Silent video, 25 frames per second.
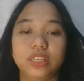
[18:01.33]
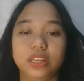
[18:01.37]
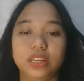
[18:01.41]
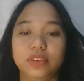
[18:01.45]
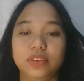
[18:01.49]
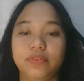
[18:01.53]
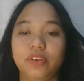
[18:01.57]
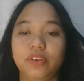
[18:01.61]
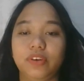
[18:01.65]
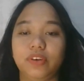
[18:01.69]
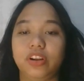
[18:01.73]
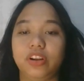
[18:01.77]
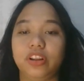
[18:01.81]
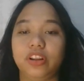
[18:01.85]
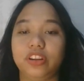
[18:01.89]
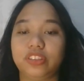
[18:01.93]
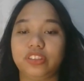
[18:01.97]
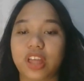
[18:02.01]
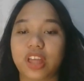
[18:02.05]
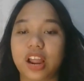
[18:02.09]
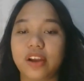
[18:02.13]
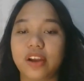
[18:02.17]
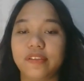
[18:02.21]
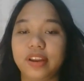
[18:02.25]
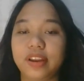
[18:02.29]

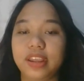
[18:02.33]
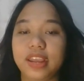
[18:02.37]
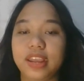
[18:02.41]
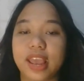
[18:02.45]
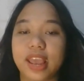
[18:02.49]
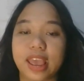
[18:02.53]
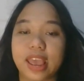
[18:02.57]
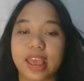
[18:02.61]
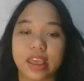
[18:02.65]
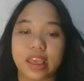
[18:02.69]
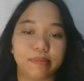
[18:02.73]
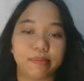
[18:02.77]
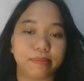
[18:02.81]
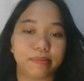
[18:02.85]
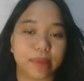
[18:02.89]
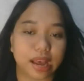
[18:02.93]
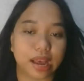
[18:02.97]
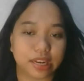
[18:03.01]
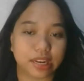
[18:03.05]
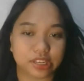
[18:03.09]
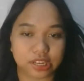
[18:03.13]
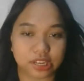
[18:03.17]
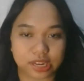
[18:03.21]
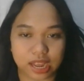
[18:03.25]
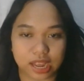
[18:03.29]
involuntary and
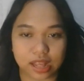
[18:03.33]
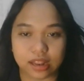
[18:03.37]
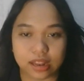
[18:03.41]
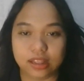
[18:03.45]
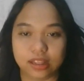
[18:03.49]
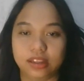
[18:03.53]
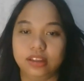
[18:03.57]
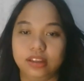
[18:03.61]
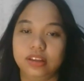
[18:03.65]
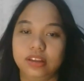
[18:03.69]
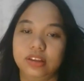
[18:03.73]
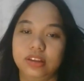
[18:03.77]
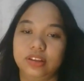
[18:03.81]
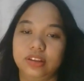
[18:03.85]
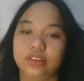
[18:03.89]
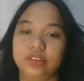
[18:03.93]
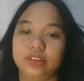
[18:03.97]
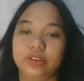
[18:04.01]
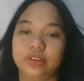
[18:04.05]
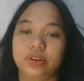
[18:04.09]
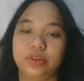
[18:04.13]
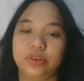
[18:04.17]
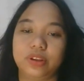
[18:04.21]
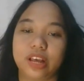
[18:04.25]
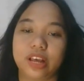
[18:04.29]
magical.
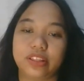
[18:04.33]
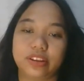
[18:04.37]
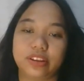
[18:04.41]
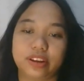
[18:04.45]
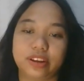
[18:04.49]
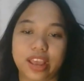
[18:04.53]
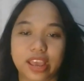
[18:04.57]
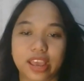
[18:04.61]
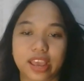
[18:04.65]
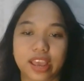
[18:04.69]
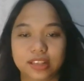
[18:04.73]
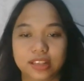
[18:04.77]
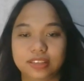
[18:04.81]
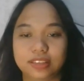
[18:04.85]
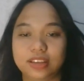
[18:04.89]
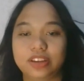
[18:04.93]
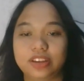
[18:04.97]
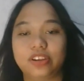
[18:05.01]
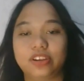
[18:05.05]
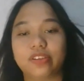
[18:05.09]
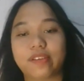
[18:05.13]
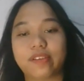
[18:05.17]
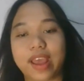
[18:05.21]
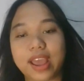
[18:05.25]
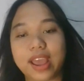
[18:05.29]
So letter A is
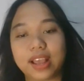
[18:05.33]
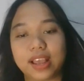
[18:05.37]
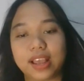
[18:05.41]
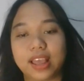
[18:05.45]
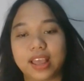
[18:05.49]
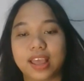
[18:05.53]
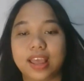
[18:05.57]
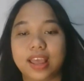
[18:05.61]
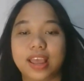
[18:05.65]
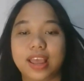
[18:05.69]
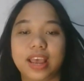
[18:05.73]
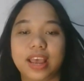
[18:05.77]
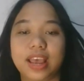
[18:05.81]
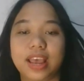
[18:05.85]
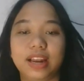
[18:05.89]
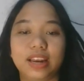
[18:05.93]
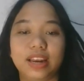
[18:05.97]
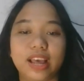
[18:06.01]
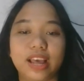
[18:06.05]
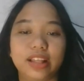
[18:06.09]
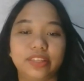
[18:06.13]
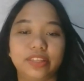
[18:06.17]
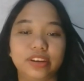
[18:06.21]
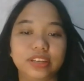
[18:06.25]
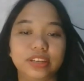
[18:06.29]
incorrect. And
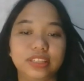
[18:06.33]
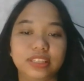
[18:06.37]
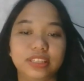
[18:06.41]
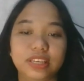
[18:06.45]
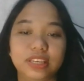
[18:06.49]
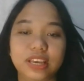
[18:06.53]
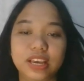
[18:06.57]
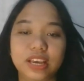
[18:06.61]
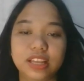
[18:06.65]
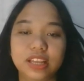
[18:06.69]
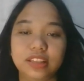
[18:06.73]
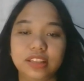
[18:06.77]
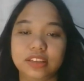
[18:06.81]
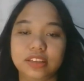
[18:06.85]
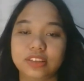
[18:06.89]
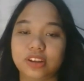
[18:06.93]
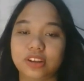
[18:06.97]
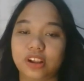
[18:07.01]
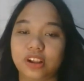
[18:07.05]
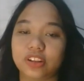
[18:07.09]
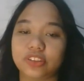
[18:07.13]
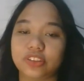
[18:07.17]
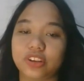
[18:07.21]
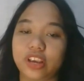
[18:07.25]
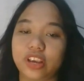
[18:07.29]
letter C, it is
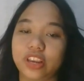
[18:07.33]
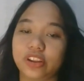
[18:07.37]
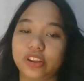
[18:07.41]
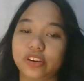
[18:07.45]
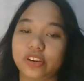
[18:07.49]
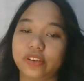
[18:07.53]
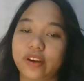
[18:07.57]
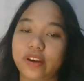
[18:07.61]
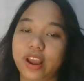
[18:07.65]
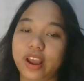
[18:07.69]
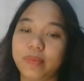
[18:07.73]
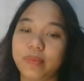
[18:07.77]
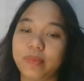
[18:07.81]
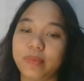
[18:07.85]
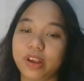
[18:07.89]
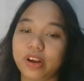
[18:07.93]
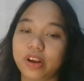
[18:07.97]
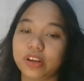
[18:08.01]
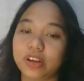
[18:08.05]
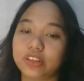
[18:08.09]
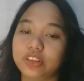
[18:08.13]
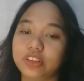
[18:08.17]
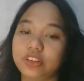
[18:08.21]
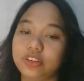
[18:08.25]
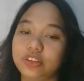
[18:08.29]
also incorrect
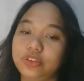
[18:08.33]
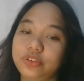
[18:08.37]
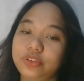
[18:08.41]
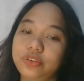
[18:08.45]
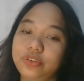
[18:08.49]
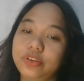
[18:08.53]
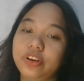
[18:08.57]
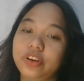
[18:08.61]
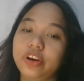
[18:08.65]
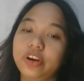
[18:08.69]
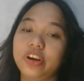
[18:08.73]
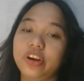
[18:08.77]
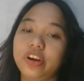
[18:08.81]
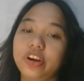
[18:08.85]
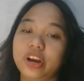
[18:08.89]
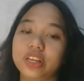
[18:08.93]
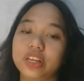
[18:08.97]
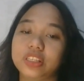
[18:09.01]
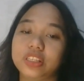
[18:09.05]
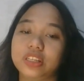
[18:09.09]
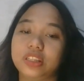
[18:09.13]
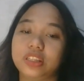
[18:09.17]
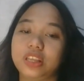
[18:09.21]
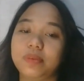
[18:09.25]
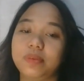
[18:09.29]
because true
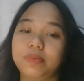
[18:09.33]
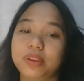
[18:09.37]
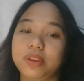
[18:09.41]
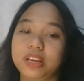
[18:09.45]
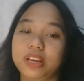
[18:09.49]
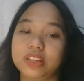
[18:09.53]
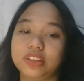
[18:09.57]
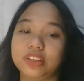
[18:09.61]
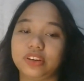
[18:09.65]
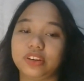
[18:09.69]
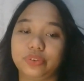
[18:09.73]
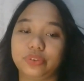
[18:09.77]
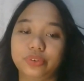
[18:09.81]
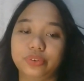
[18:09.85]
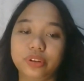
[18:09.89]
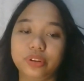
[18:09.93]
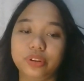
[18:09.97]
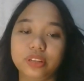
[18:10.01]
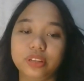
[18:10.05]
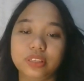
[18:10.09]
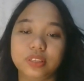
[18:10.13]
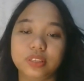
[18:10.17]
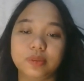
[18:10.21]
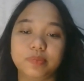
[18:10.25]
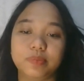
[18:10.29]
curiosity plays a
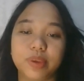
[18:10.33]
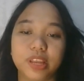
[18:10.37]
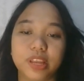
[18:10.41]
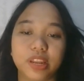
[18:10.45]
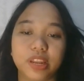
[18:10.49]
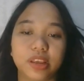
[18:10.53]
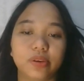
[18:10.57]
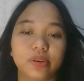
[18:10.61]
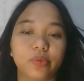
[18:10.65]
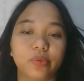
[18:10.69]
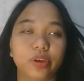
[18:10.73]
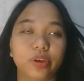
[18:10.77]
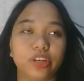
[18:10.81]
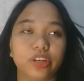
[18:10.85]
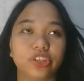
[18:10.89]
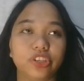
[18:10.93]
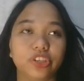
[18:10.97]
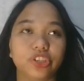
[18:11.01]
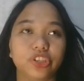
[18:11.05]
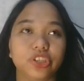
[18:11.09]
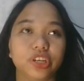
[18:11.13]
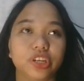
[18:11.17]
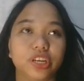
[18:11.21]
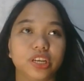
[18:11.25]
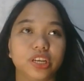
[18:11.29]
role, spinning
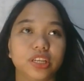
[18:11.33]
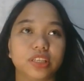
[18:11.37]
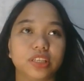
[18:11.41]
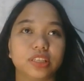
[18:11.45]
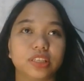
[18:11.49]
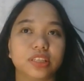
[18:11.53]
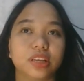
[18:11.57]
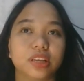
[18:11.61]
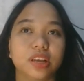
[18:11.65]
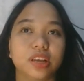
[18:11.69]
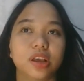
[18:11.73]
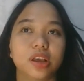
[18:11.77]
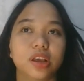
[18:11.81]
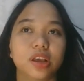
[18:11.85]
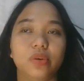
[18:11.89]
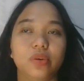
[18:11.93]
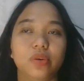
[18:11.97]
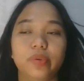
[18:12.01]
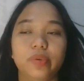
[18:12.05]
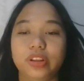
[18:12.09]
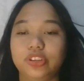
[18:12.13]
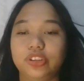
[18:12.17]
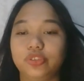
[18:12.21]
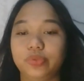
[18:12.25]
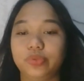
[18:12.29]
which
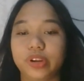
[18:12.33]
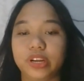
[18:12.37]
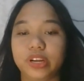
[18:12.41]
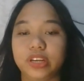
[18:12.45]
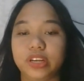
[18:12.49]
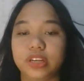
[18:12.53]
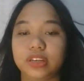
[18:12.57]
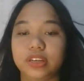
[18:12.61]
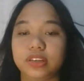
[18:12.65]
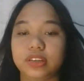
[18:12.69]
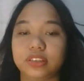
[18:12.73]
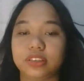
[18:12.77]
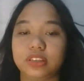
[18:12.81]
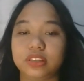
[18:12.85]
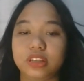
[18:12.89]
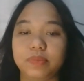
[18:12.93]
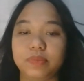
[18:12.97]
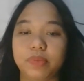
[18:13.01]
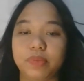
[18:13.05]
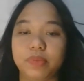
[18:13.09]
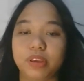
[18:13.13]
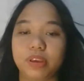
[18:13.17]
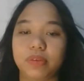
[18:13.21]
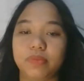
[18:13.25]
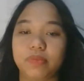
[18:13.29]
were the
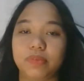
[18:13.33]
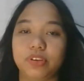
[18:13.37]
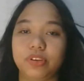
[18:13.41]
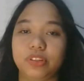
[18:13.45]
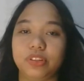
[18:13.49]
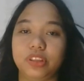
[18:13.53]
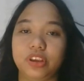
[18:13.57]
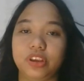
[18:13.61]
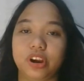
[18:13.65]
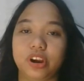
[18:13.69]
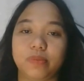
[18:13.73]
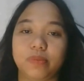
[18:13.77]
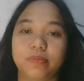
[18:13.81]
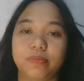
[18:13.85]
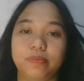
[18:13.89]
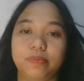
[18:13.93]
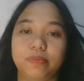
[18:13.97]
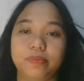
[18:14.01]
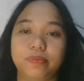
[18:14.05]
sleeping beauty are